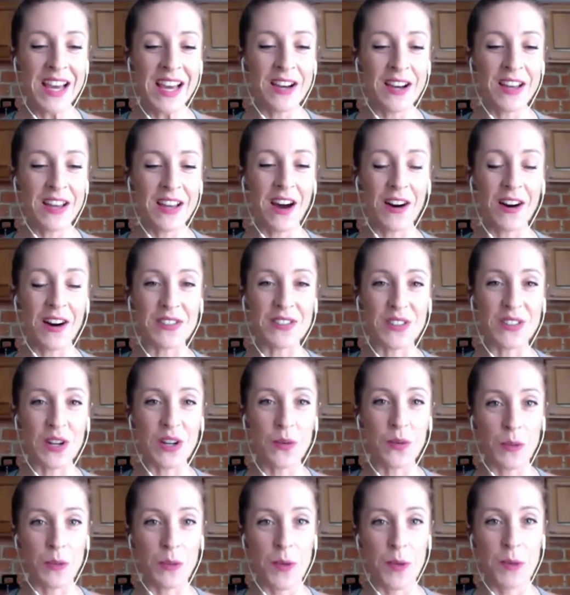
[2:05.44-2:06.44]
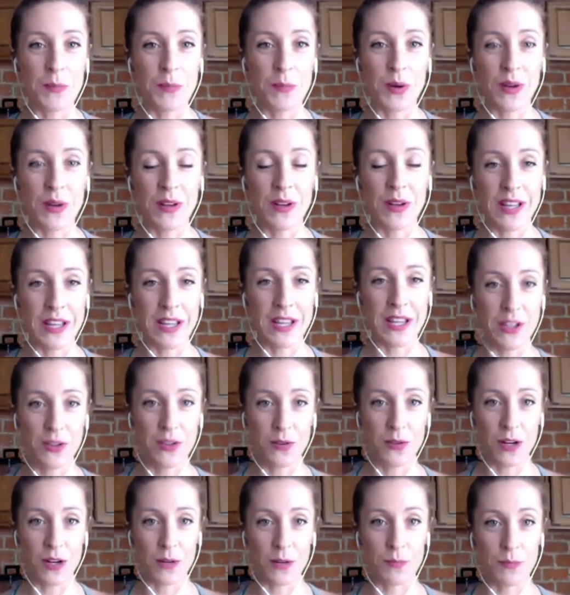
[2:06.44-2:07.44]
also, with people in
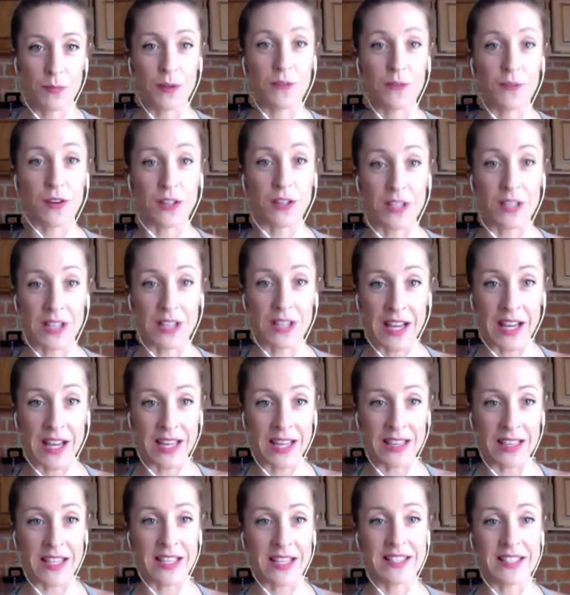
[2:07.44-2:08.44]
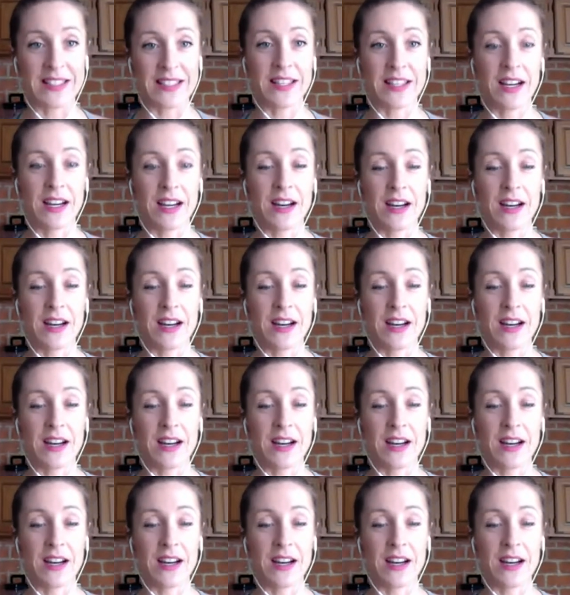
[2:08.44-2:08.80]
your preferred client list,